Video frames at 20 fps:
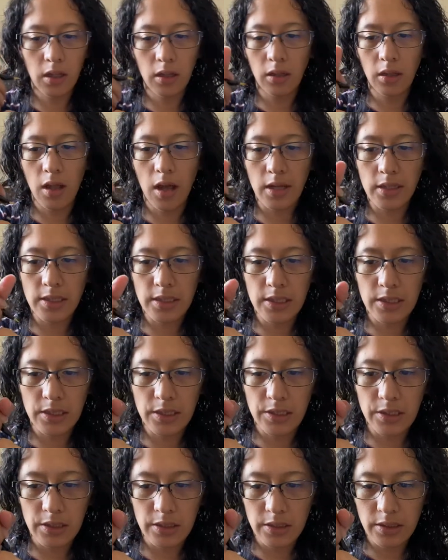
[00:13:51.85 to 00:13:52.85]
Let's
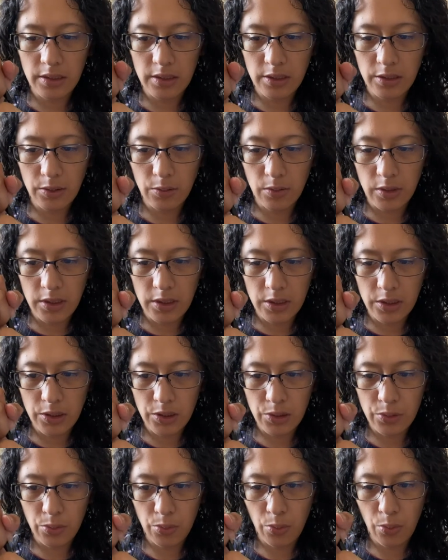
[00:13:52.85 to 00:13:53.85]
do a
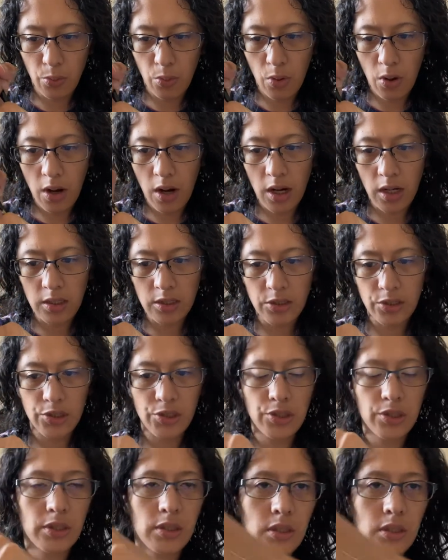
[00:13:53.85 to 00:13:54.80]
swatch.